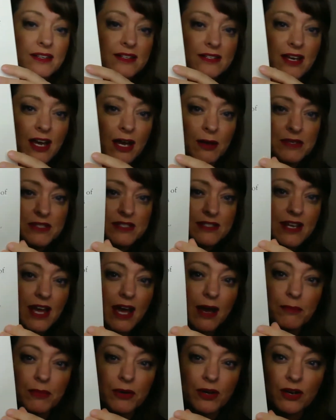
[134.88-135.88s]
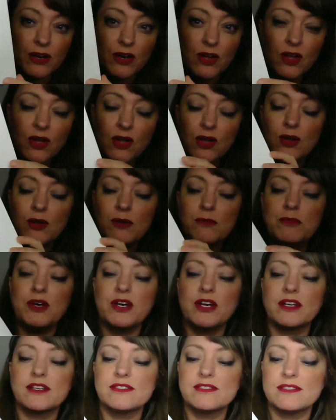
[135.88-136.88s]
the Thomas Tapper
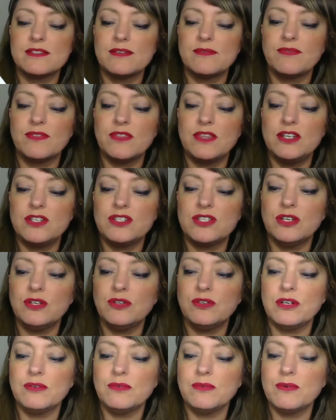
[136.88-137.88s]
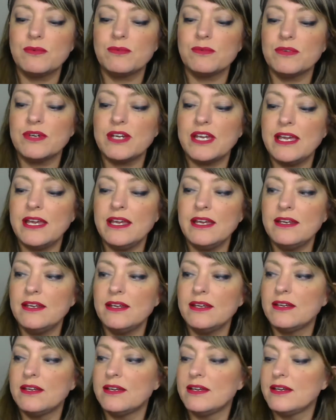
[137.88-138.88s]
books. The children will read
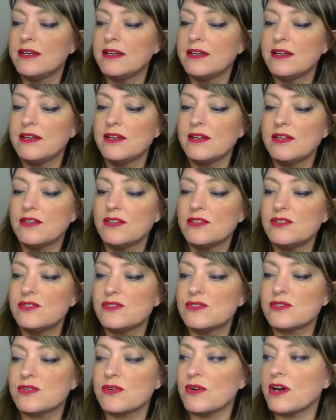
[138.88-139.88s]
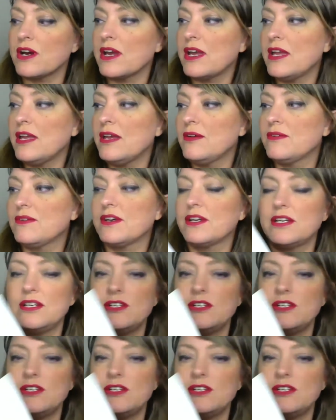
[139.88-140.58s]
the story. I'm